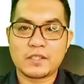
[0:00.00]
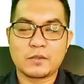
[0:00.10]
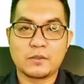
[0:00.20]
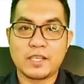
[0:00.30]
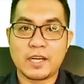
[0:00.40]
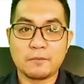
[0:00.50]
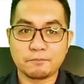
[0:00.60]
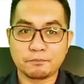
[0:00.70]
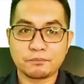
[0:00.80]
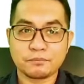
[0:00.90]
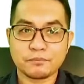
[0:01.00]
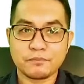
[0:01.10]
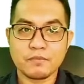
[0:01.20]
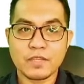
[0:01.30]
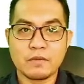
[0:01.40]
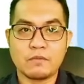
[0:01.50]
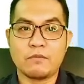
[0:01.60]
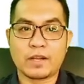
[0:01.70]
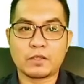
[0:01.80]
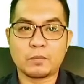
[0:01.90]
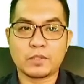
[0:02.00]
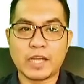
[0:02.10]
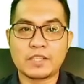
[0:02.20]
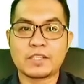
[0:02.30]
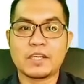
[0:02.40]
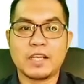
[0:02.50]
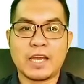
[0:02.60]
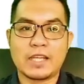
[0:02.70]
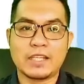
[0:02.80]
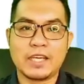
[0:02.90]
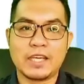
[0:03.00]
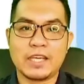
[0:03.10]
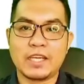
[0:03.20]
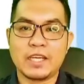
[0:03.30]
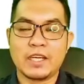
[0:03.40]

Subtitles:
to the vector potential and the